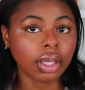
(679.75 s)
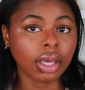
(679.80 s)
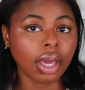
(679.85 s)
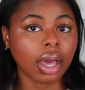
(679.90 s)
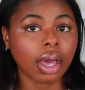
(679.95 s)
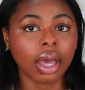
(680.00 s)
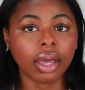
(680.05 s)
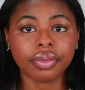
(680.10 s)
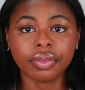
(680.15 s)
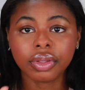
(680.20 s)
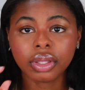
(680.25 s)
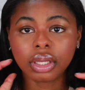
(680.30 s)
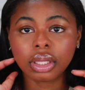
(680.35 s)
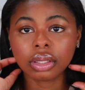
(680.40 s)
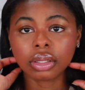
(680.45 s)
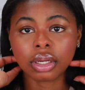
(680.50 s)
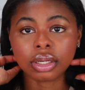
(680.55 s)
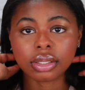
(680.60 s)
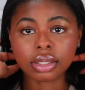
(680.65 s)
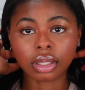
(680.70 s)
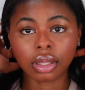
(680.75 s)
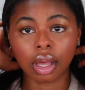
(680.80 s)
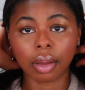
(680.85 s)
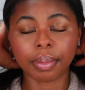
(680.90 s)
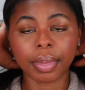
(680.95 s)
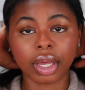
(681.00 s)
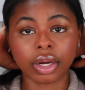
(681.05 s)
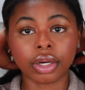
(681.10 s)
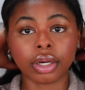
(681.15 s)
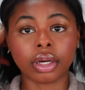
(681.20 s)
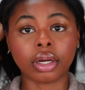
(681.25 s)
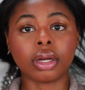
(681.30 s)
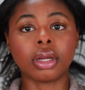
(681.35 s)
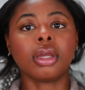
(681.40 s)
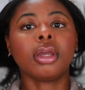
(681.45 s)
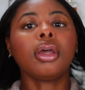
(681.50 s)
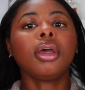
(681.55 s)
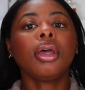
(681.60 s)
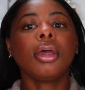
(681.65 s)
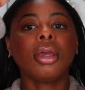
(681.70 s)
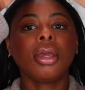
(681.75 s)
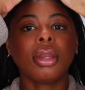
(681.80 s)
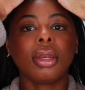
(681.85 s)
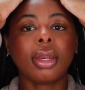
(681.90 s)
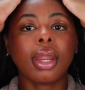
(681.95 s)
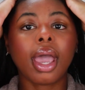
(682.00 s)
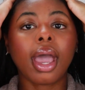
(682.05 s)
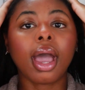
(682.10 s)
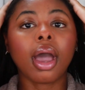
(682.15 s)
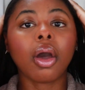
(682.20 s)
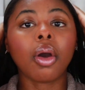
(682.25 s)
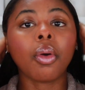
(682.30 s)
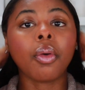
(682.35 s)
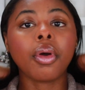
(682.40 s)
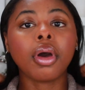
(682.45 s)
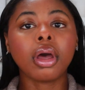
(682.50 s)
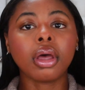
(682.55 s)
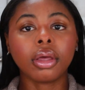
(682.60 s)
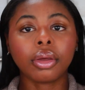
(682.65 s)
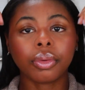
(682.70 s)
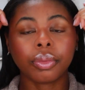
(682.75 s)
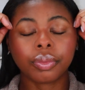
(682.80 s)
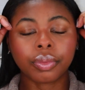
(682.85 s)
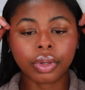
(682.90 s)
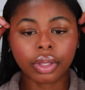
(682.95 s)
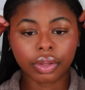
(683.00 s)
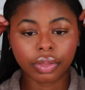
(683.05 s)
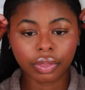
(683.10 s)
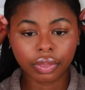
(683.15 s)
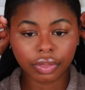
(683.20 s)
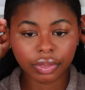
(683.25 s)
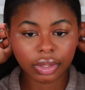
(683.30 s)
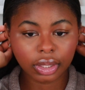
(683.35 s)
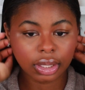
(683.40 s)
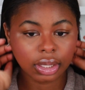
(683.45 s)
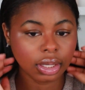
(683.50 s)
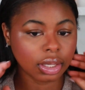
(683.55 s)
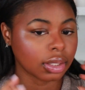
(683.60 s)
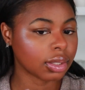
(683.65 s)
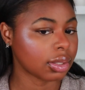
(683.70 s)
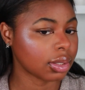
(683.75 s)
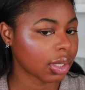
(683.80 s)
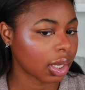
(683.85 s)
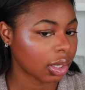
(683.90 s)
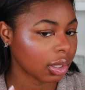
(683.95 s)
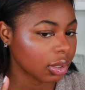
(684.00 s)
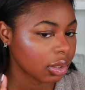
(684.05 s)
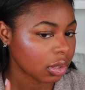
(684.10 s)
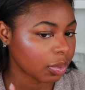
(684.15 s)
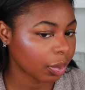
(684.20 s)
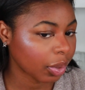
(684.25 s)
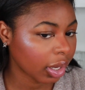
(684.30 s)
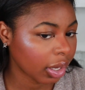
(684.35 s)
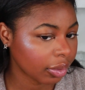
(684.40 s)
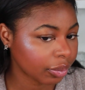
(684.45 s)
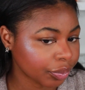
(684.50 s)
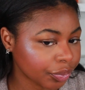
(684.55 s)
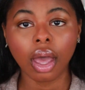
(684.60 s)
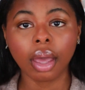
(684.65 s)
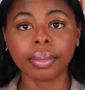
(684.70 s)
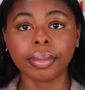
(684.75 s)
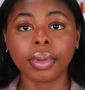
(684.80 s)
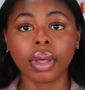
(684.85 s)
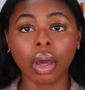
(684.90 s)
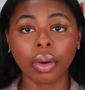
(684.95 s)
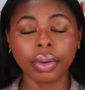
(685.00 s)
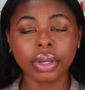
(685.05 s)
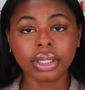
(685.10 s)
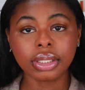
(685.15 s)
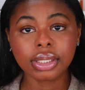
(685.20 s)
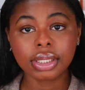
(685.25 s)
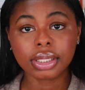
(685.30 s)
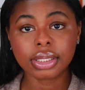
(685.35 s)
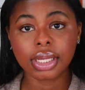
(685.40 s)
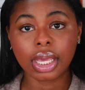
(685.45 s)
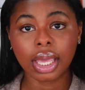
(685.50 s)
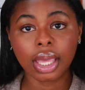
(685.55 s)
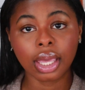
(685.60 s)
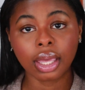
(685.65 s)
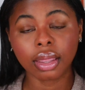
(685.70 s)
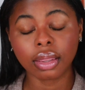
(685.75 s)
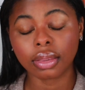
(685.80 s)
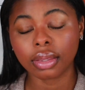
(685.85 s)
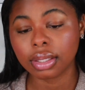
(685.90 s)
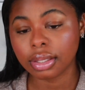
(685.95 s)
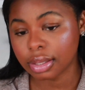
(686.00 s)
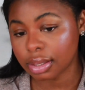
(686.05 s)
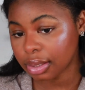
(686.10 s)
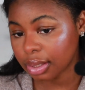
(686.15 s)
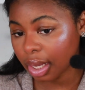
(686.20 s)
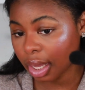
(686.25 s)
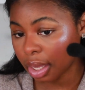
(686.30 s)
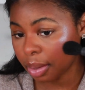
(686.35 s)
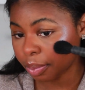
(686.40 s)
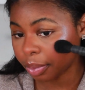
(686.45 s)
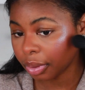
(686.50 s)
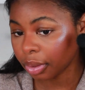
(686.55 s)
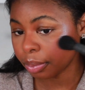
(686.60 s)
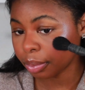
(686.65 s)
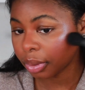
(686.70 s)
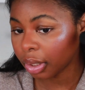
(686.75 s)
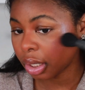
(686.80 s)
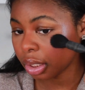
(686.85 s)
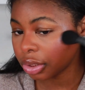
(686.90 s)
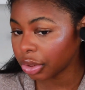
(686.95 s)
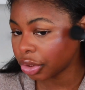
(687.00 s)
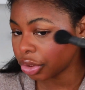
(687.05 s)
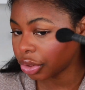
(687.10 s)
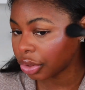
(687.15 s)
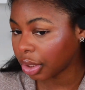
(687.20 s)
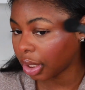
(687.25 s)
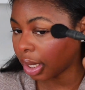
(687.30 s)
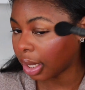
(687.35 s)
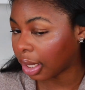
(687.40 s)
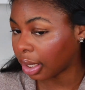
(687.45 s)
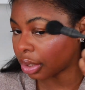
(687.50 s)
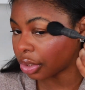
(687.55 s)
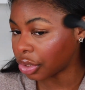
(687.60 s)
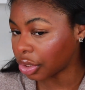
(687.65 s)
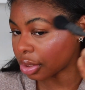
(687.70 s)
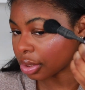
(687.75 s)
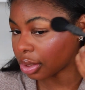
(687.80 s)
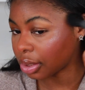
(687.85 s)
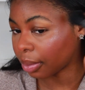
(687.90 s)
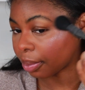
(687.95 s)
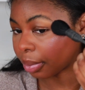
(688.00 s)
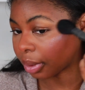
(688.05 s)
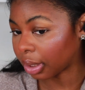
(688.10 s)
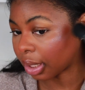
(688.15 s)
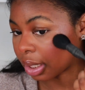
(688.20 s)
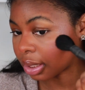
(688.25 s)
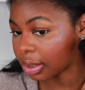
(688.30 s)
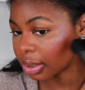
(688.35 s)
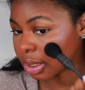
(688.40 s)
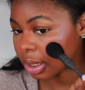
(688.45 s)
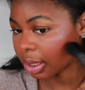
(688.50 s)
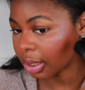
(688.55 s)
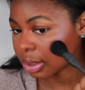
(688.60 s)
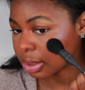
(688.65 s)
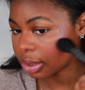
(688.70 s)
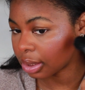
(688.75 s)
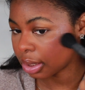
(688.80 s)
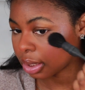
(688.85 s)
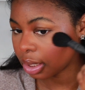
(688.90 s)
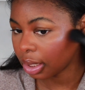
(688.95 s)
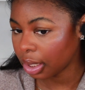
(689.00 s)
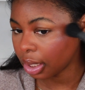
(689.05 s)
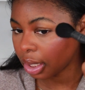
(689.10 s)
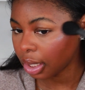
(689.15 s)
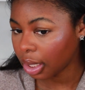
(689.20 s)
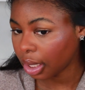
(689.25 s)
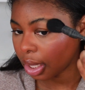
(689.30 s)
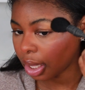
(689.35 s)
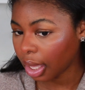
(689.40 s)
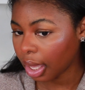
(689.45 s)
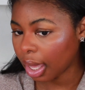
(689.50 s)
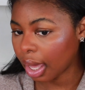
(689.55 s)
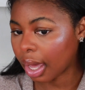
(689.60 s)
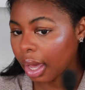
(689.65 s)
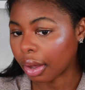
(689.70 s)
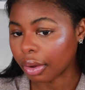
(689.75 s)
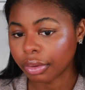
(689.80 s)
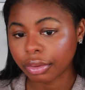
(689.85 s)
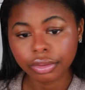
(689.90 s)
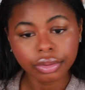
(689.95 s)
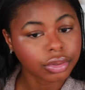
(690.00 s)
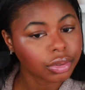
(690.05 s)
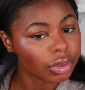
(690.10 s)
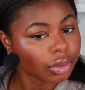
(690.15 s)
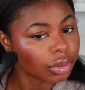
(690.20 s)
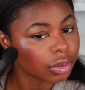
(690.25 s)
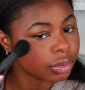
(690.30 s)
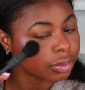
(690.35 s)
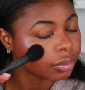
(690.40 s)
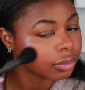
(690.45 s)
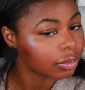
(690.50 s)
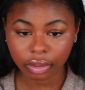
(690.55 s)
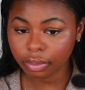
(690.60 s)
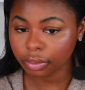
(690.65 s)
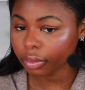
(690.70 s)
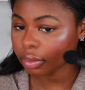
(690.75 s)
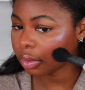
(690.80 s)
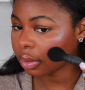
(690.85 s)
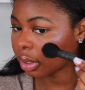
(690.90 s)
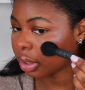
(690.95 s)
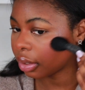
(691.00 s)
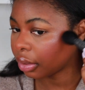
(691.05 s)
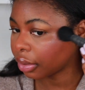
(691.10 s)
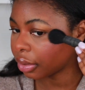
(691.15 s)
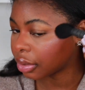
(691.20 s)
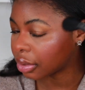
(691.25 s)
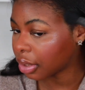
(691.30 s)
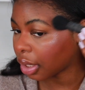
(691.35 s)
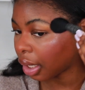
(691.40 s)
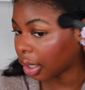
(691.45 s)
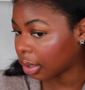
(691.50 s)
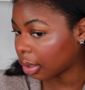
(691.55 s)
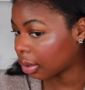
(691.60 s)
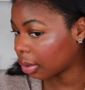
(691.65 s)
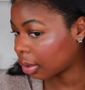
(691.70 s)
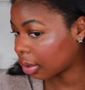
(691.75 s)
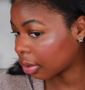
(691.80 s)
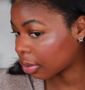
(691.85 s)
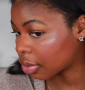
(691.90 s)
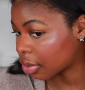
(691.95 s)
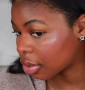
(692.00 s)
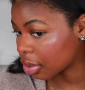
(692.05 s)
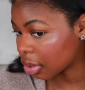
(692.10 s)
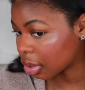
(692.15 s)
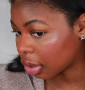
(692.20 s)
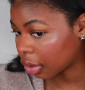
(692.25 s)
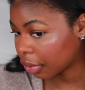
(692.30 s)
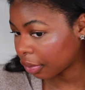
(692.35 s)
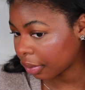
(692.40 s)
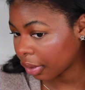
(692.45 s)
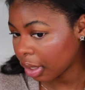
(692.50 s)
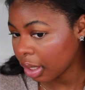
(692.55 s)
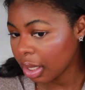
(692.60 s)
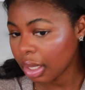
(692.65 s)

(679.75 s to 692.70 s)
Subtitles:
Yeah, I feel like it looks a lot better now with the setting spray. I'm going to take this tapered brush and just blend it out. I don't think there's anything else to do.